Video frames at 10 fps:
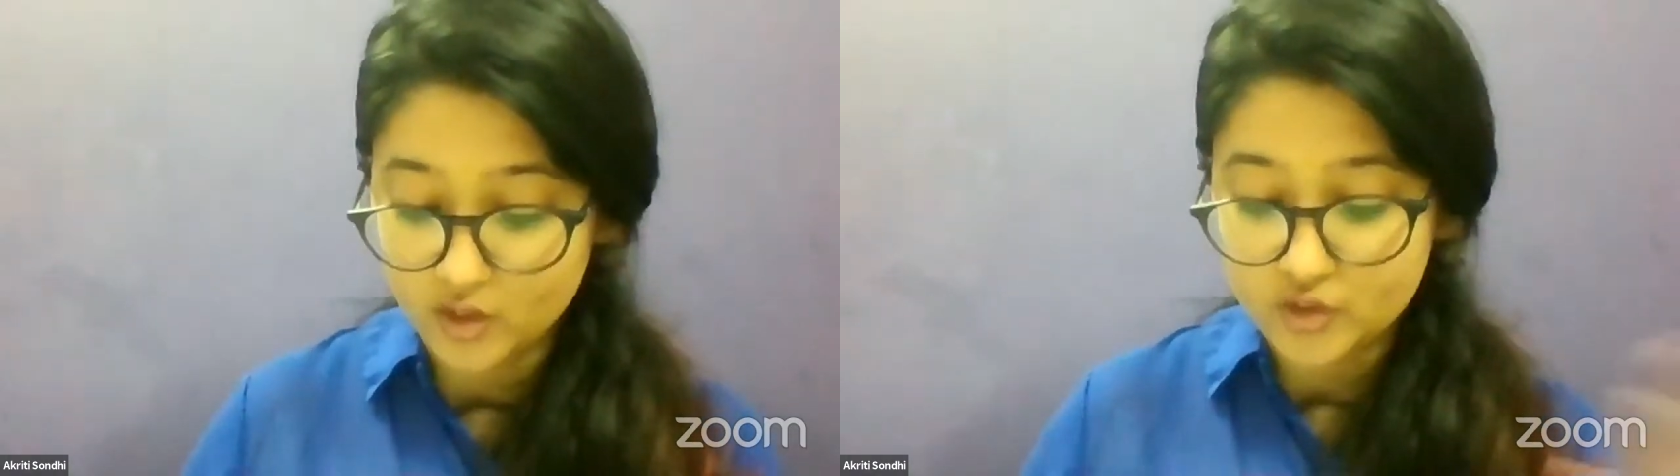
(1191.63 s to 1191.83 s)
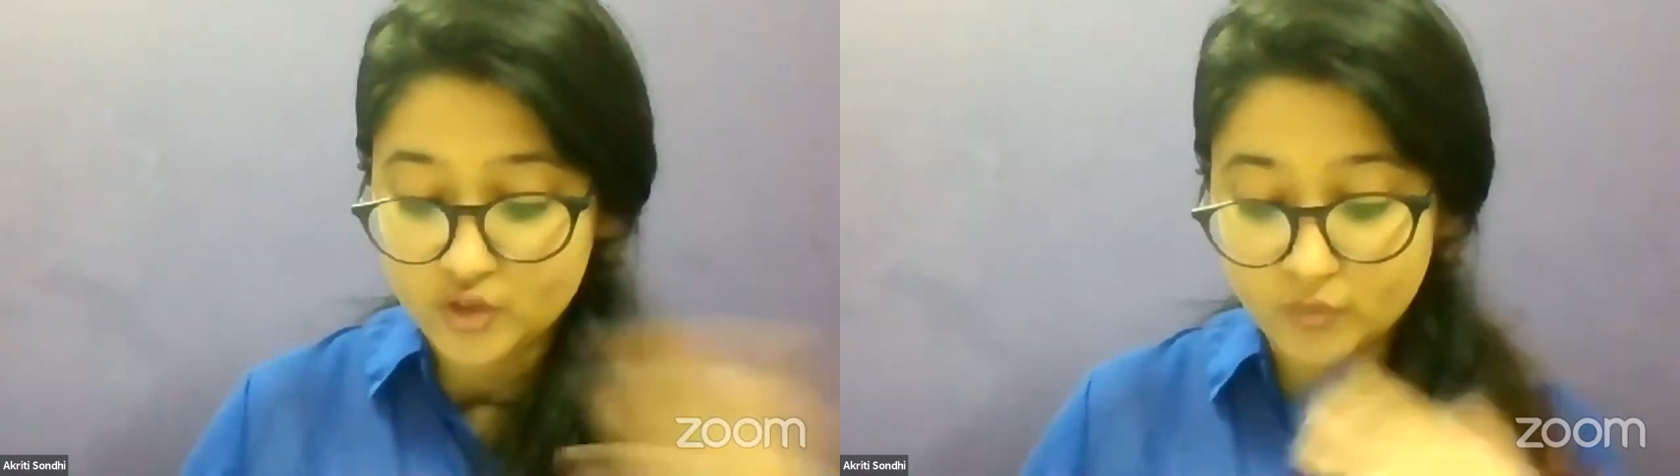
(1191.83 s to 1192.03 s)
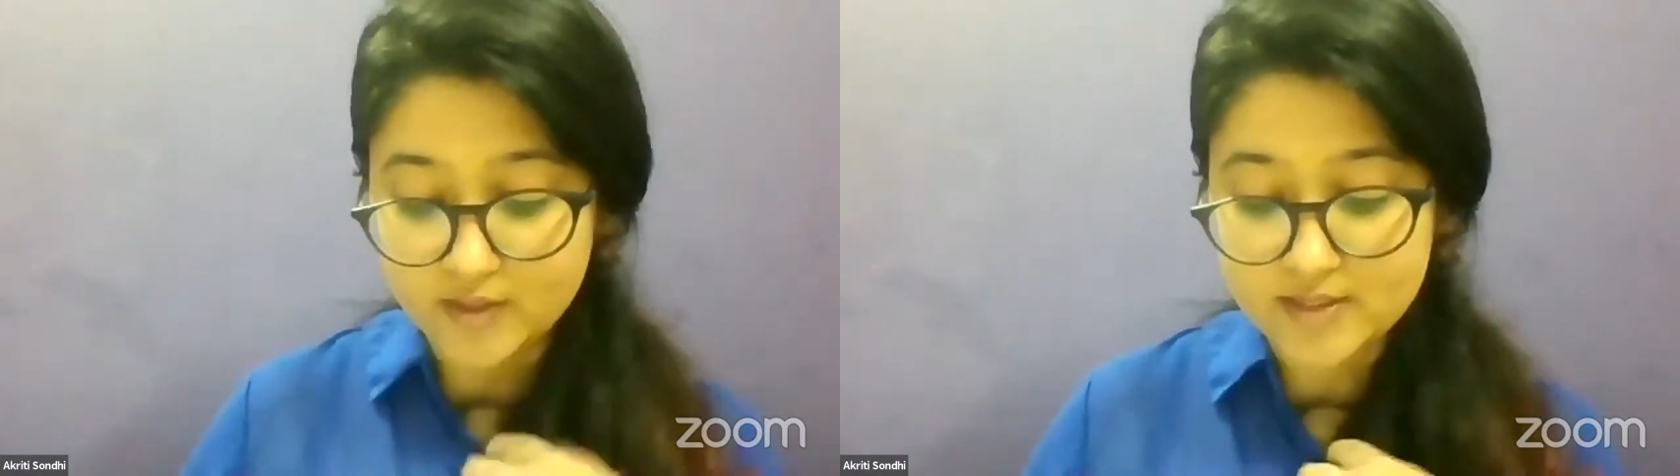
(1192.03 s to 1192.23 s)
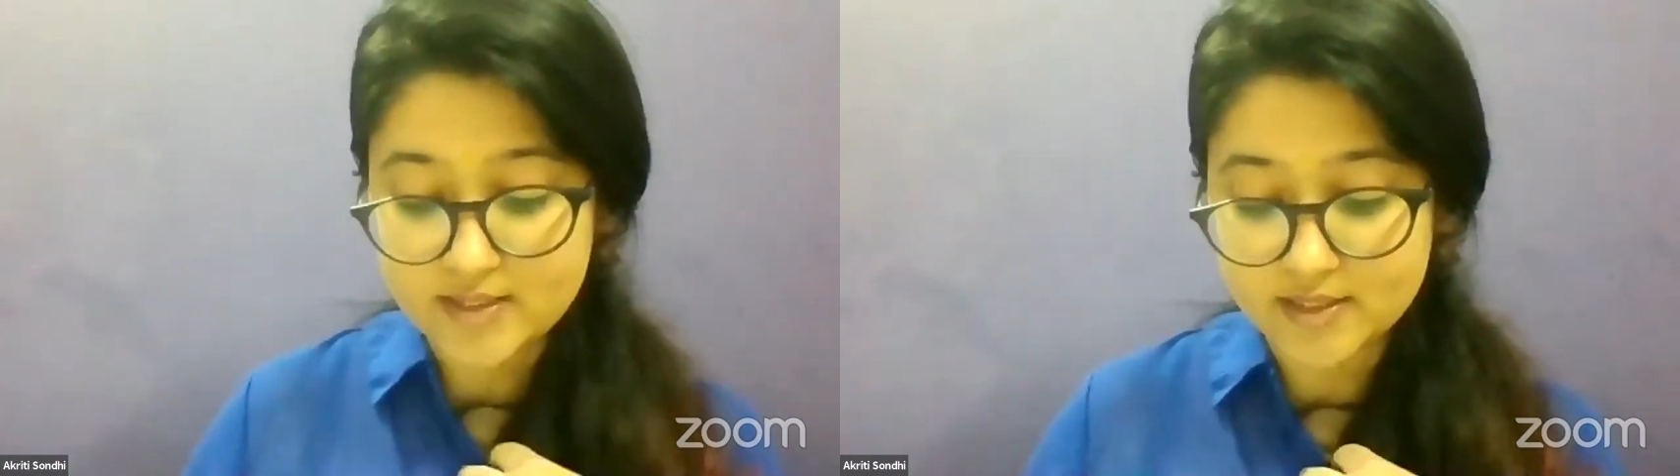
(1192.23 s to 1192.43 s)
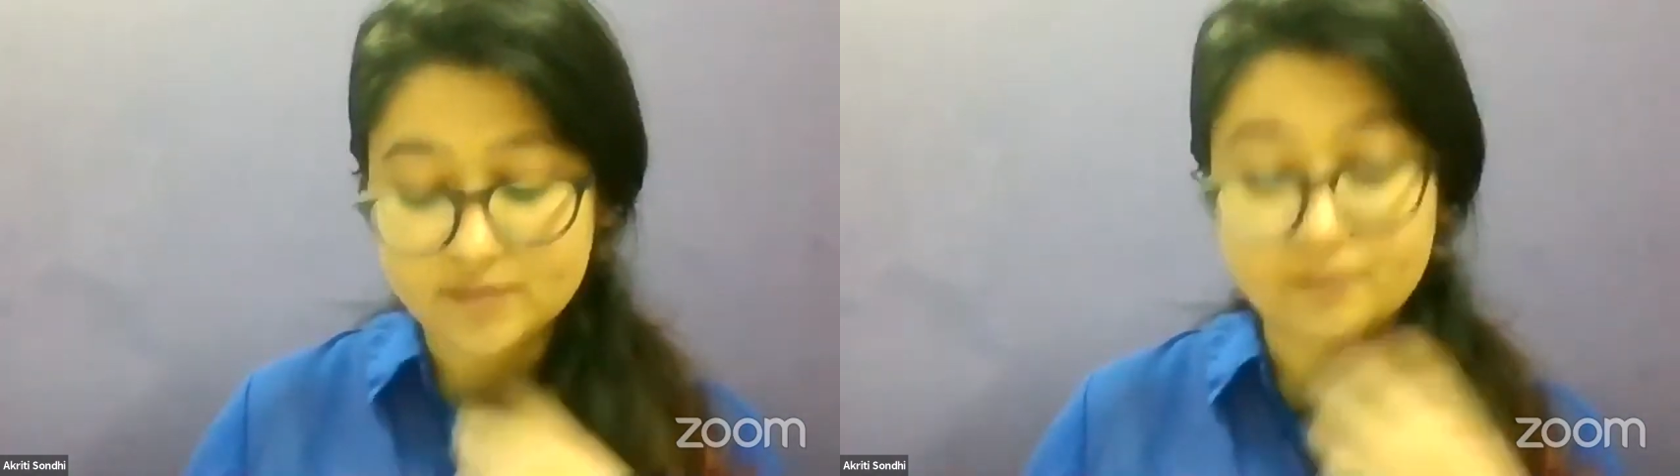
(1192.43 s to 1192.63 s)
towards
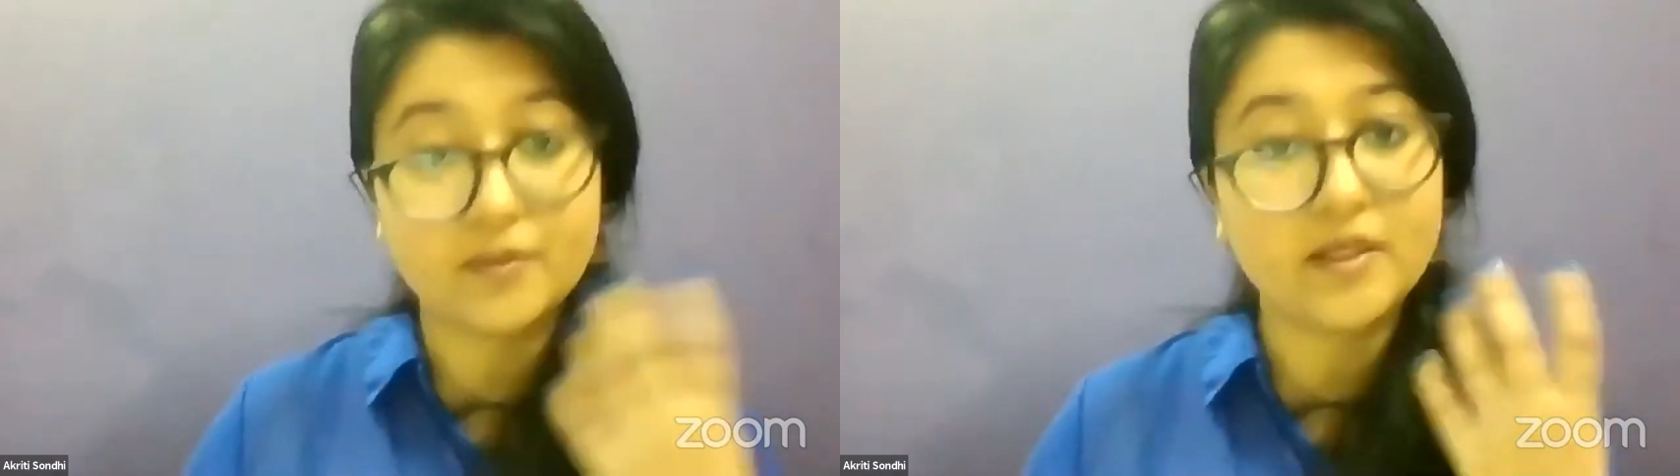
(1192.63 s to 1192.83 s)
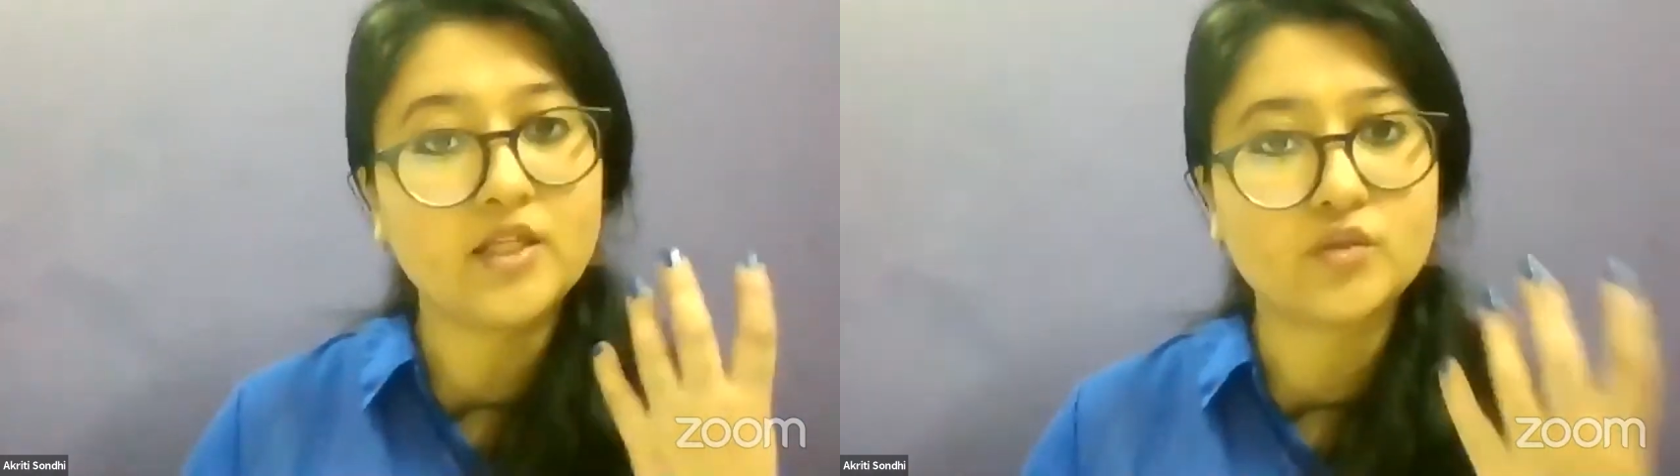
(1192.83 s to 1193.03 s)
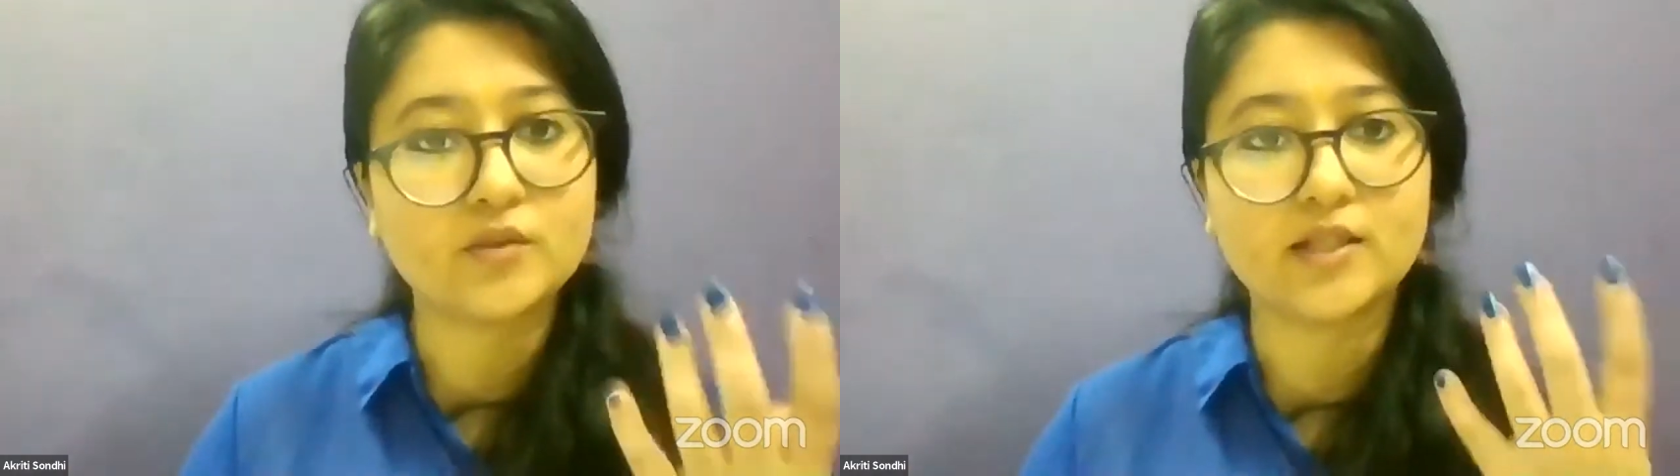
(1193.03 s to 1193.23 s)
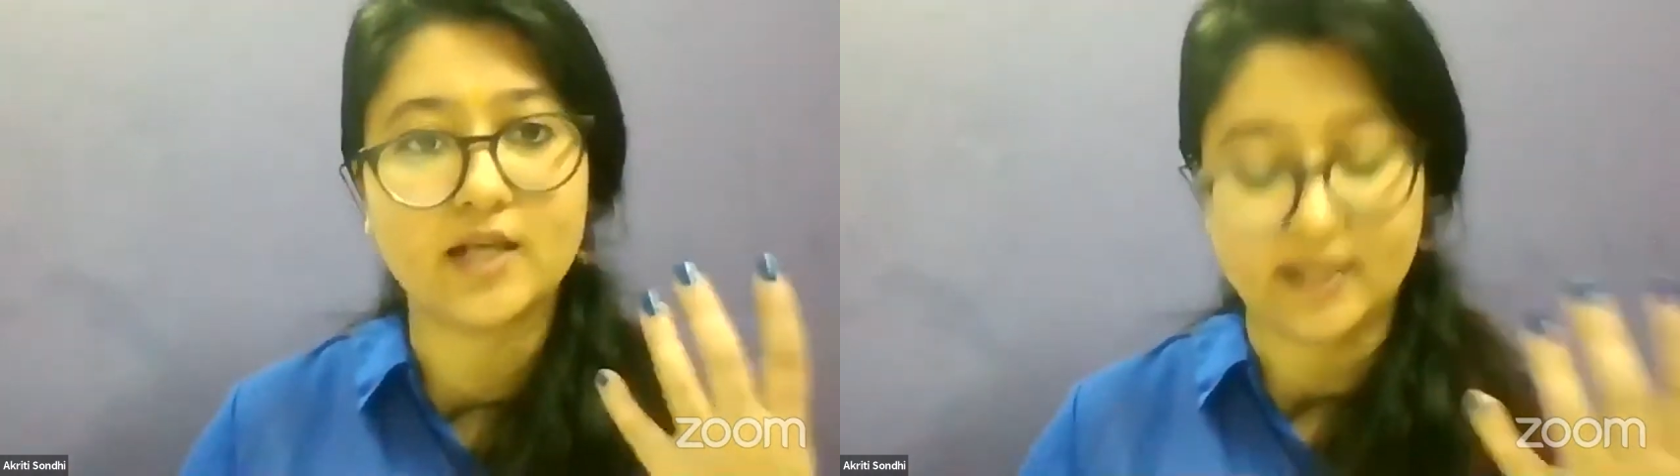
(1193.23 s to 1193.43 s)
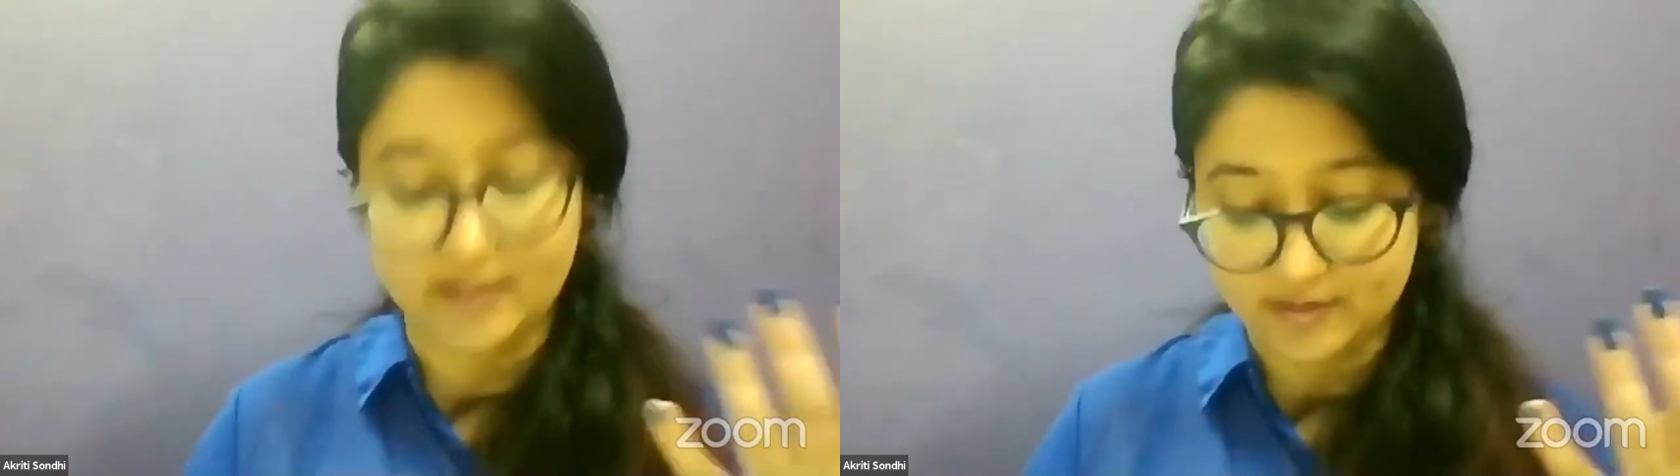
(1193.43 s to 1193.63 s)
his spiritual
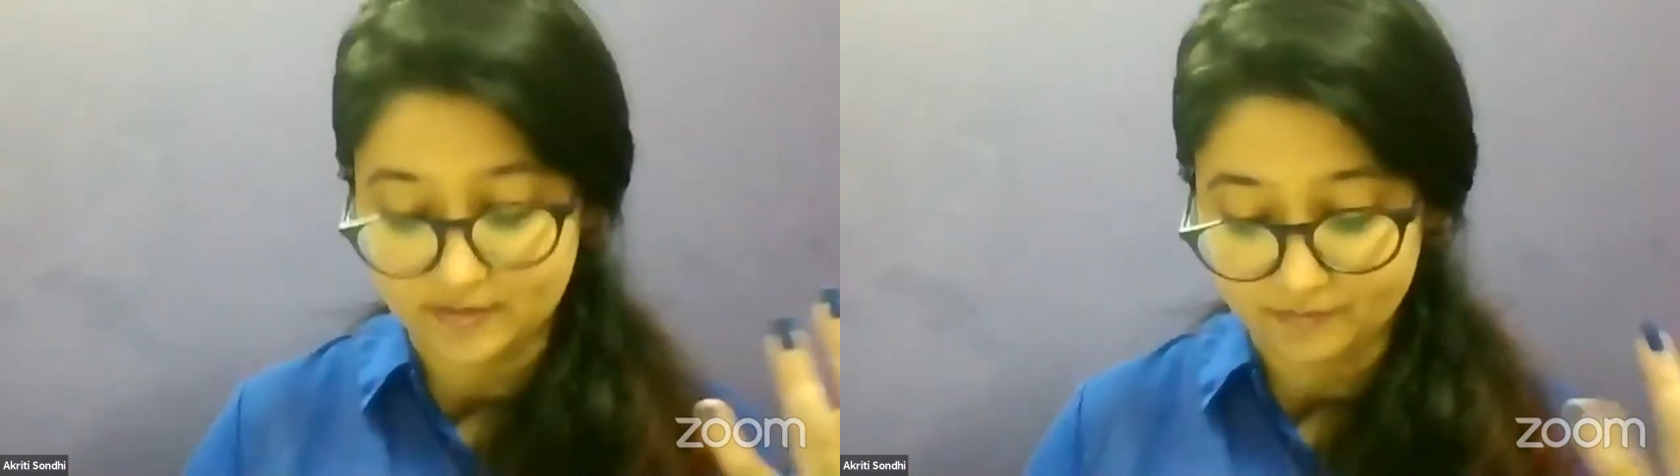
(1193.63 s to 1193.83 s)
guide,